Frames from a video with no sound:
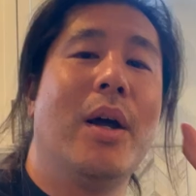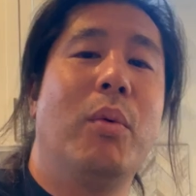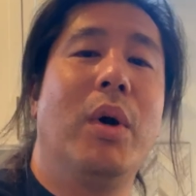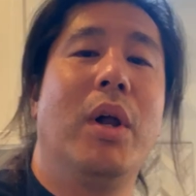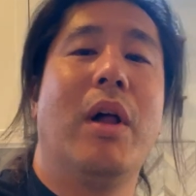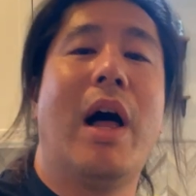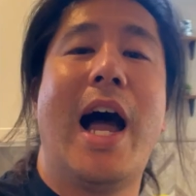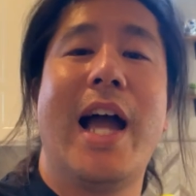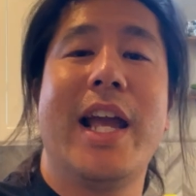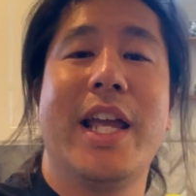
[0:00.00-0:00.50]

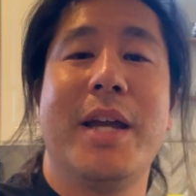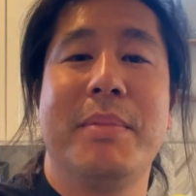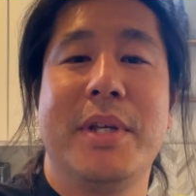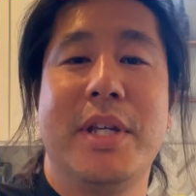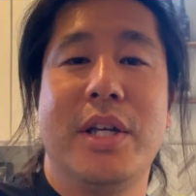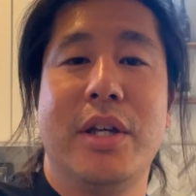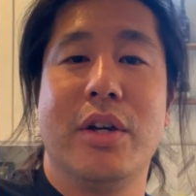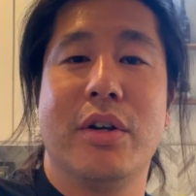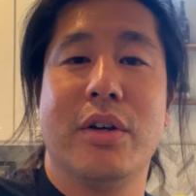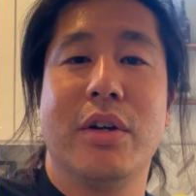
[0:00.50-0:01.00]
Well, I am
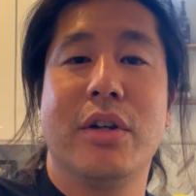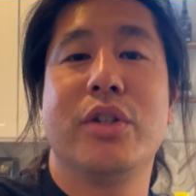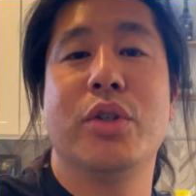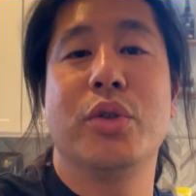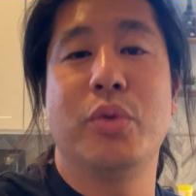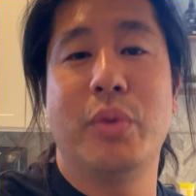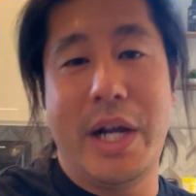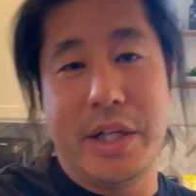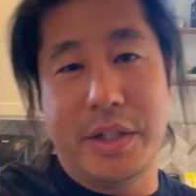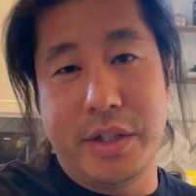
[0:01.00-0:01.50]
here to
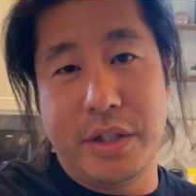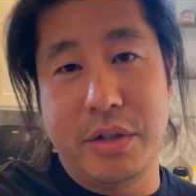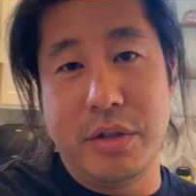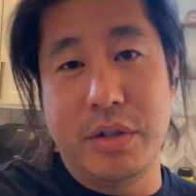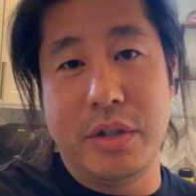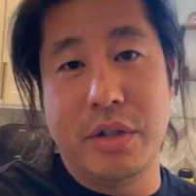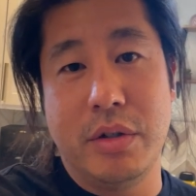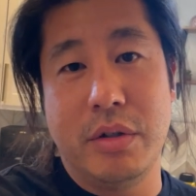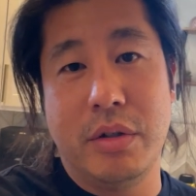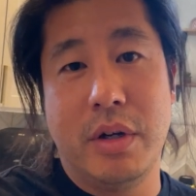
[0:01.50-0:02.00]
rescue
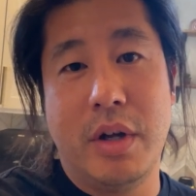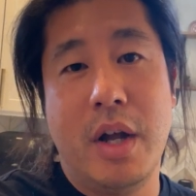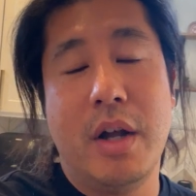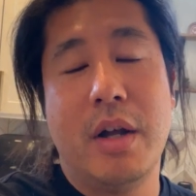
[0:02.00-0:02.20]
you